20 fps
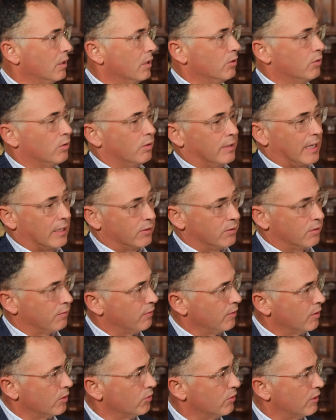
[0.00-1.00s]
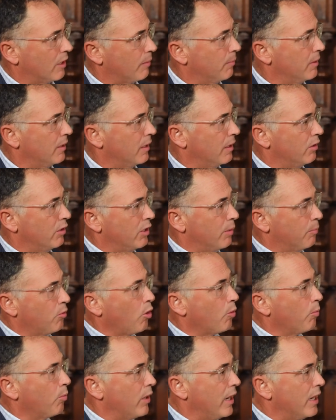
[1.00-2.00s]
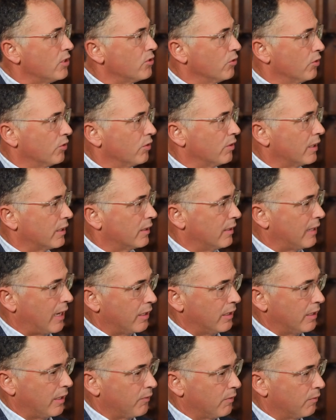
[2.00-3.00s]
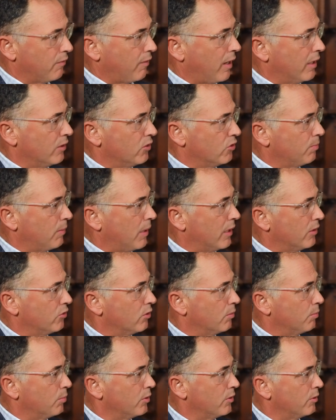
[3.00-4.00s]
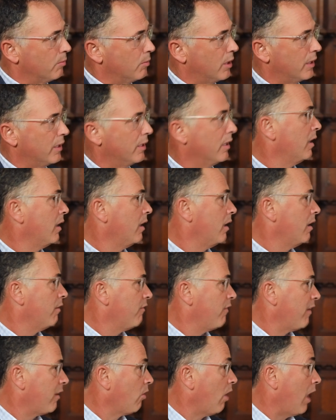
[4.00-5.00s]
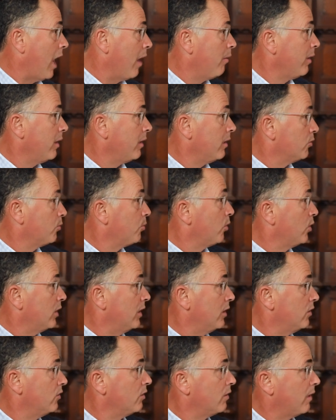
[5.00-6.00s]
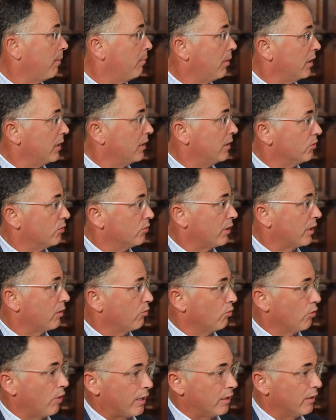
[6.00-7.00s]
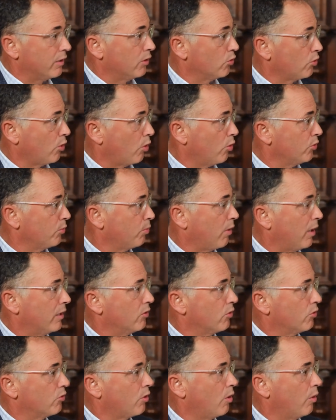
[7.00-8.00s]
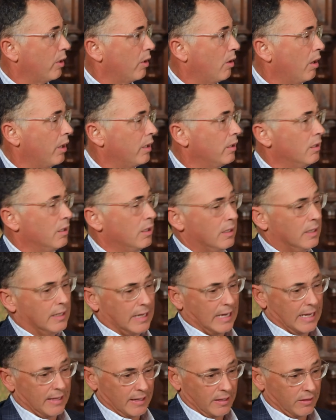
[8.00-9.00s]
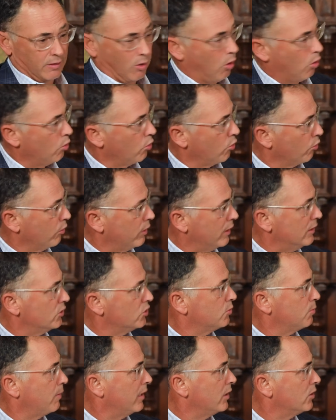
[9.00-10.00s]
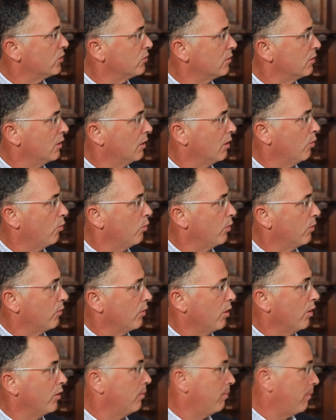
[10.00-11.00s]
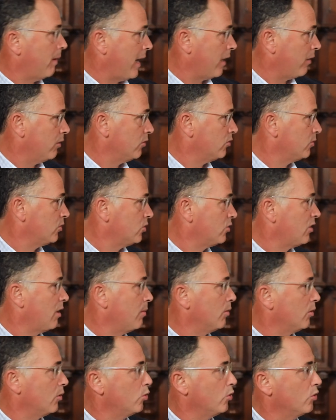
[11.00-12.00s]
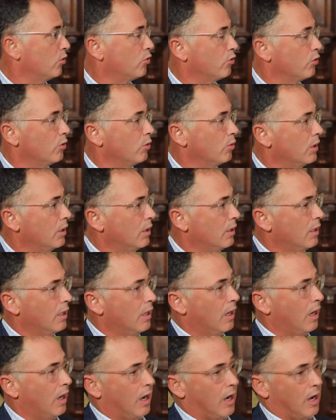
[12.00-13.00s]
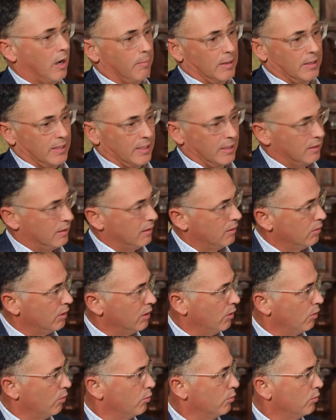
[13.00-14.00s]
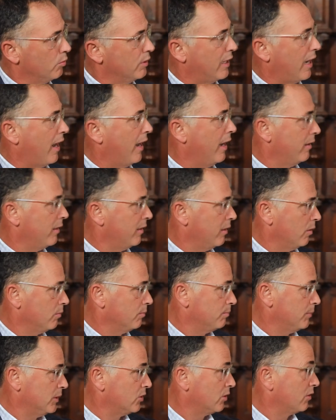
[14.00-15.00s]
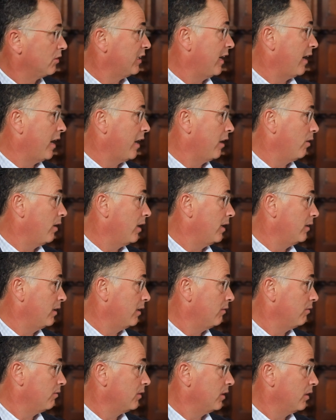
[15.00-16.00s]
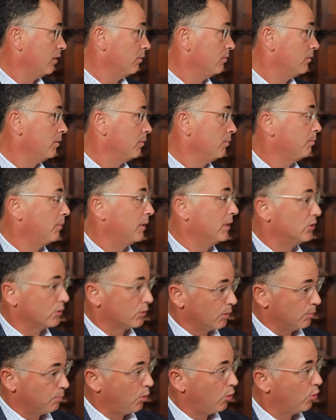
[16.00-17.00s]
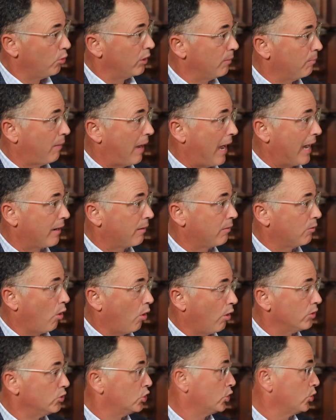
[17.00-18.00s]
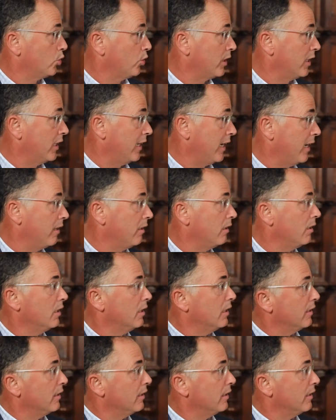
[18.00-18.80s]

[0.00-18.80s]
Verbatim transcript: So that's the first step, and then the appropriations. Like now, you have to find spots to put the money. Federal highway, it's pretty easy. That money is like readily. There's always projects going on and then the whole green space, you know, with regard to batteries, Tim alluded to, mm -hmm. um, and then the, you know the you know basically the IRA, the you know basically pulling back onshoring again.